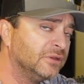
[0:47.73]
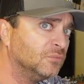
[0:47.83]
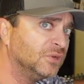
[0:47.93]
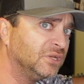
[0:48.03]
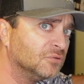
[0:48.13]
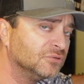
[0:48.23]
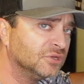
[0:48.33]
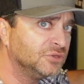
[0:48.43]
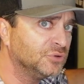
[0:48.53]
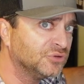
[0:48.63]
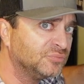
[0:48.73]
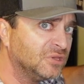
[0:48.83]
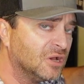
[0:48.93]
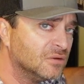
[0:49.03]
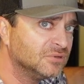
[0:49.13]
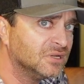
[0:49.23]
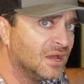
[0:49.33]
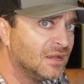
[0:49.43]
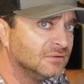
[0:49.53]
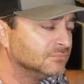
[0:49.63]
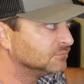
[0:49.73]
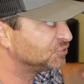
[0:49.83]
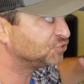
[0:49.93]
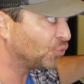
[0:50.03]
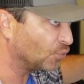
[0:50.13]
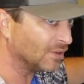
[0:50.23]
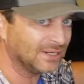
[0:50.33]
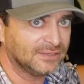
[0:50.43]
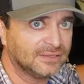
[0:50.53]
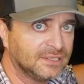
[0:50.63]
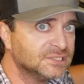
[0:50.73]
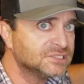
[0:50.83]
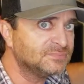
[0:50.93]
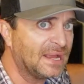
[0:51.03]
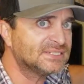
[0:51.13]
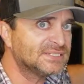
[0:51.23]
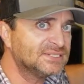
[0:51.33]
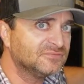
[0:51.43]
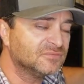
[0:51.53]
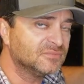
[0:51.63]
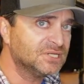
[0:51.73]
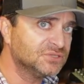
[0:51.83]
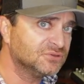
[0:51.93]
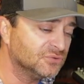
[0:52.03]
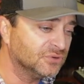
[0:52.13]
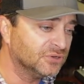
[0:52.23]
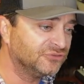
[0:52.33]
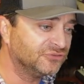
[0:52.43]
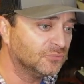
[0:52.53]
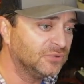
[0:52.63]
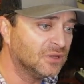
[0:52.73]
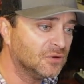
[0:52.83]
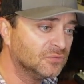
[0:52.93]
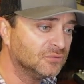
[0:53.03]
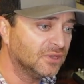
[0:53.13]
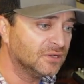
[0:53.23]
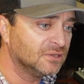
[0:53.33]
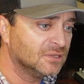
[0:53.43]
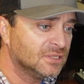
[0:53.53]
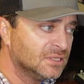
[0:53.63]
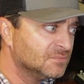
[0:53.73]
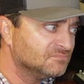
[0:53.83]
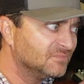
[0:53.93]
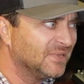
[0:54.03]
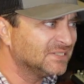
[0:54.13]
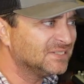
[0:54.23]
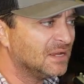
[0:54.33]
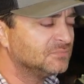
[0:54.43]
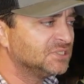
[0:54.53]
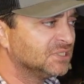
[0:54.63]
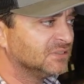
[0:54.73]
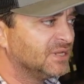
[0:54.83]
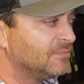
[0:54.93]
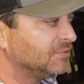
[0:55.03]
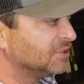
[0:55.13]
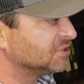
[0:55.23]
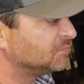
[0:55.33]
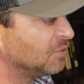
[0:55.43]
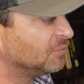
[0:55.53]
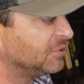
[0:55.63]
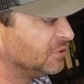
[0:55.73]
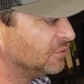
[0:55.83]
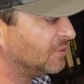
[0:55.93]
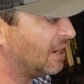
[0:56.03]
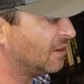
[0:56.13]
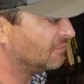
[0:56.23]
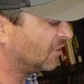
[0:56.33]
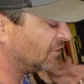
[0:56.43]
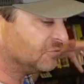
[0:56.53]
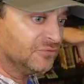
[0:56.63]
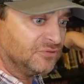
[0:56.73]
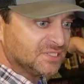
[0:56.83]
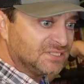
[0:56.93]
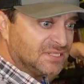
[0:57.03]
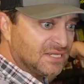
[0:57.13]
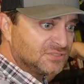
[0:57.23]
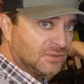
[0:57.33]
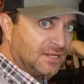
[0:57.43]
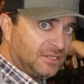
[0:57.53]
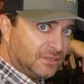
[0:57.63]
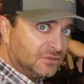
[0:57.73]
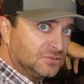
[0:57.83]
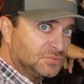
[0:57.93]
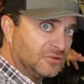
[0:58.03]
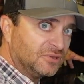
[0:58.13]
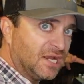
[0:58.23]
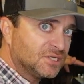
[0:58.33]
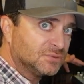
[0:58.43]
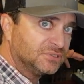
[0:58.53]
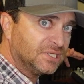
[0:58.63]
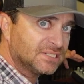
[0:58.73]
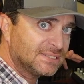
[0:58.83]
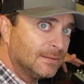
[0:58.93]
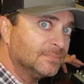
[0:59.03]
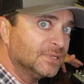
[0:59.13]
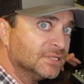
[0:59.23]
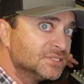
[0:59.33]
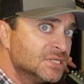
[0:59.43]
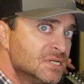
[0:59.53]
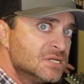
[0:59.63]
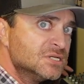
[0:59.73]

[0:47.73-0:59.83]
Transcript: Now we know that a USB hub cannot store anything. It just passes information through it. So we know that that's not particularly evidence, but we do have under this desk right here is where the actual desktop is.